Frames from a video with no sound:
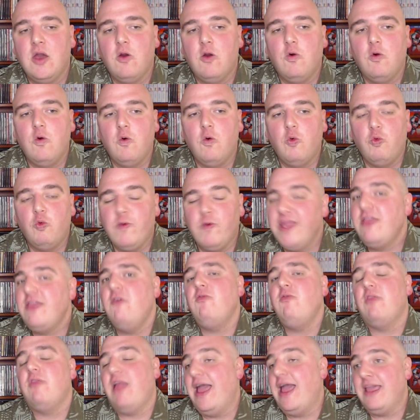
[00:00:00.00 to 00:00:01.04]
We
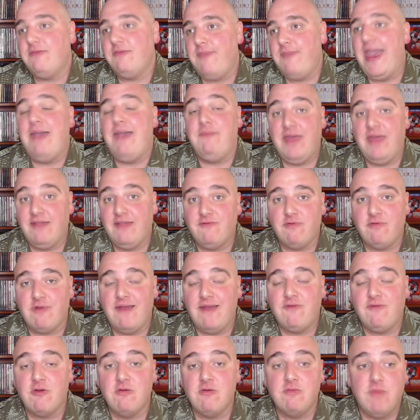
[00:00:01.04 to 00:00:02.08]
don't like Batman
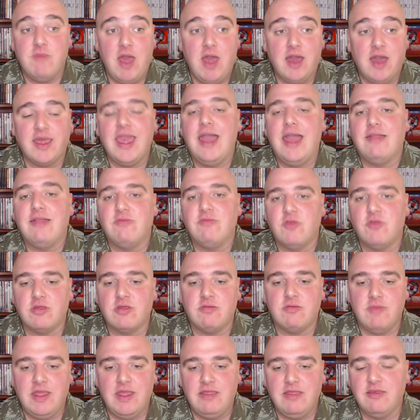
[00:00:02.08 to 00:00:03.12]
Forever. Again, just
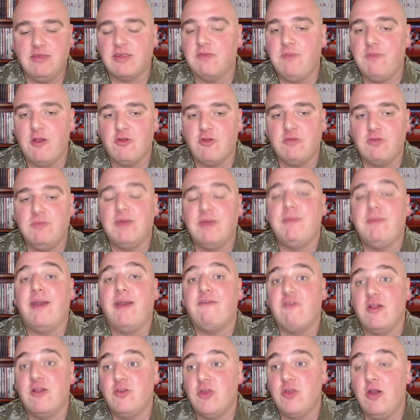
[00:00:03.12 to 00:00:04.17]
in this comparison, me and my
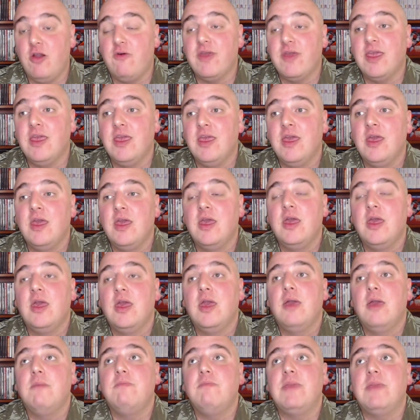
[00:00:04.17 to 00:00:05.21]
friend Joey.
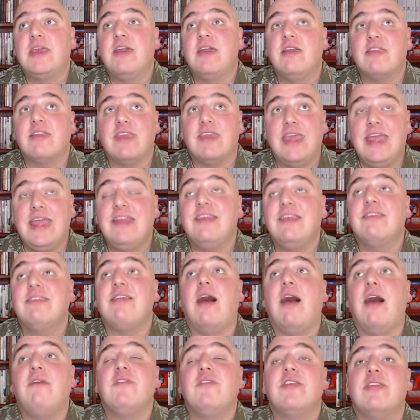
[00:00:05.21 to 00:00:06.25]
because it is
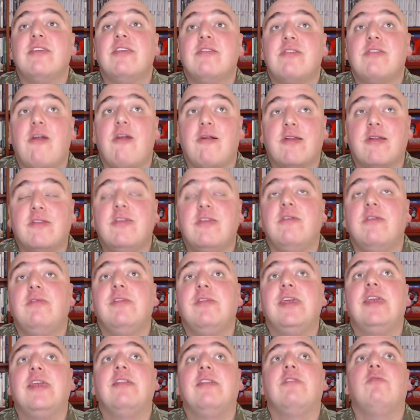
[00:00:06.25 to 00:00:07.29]
obviously starting to
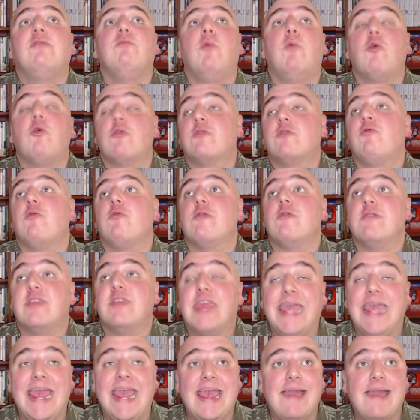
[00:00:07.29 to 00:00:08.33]
lean more towards
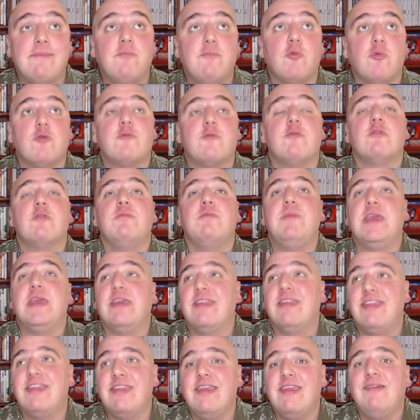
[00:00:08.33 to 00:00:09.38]
camp, more towards being
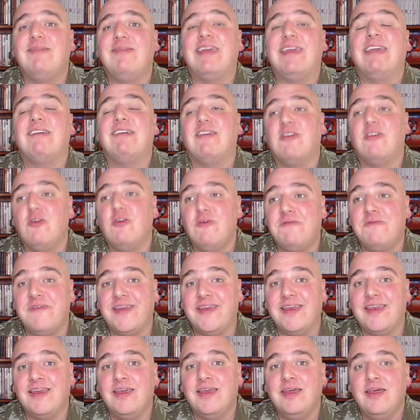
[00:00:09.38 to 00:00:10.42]
silly and
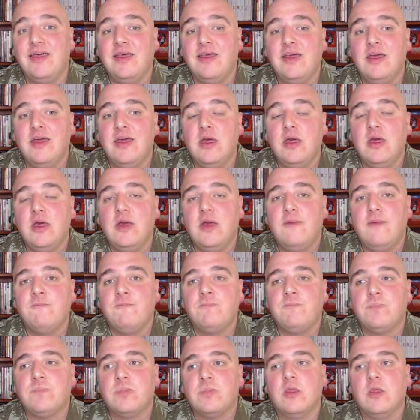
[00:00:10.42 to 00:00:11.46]
goofy.
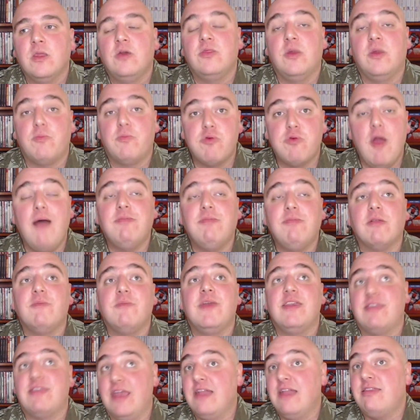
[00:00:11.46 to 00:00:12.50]
The problem
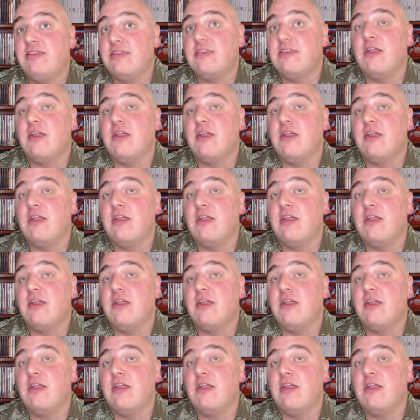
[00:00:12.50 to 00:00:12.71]
is it's still